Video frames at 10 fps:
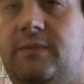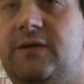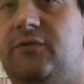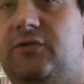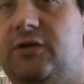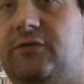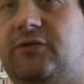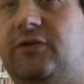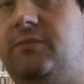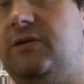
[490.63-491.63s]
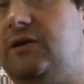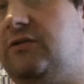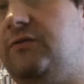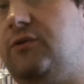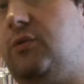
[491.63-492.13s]
Megaforce stuff was still in
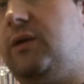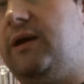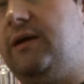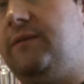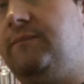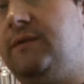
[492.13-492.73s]
production for a while,